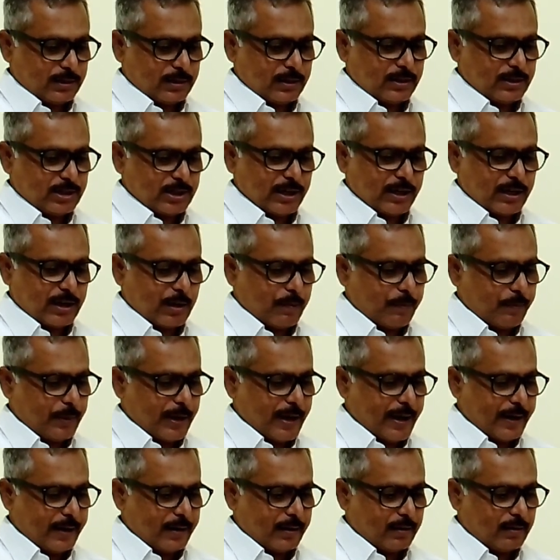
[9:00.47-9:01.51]
said
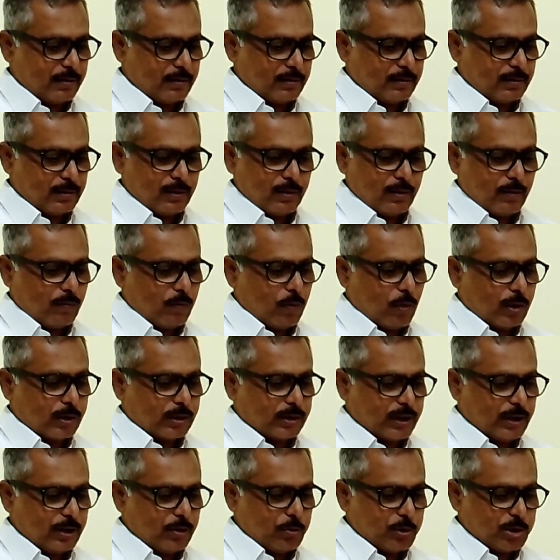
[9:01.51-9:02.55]
complaint, for
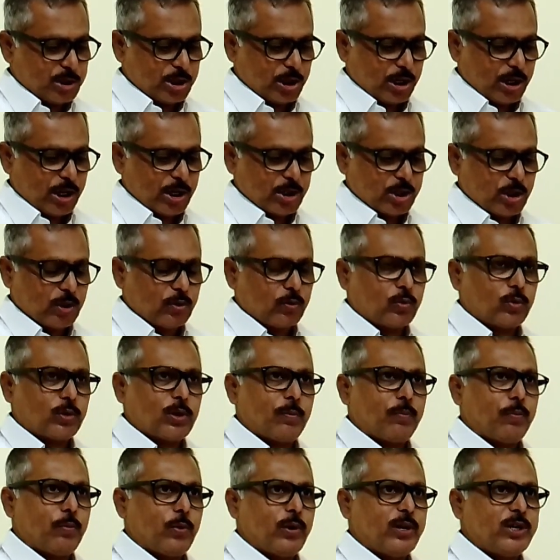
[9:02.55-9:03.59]
the investigation to the
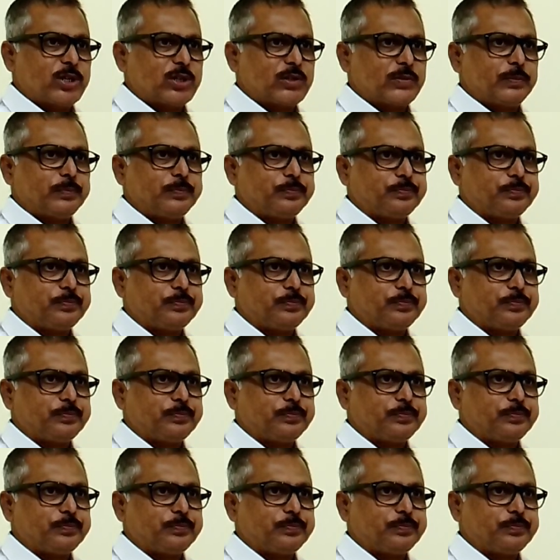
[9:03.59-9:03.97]
police.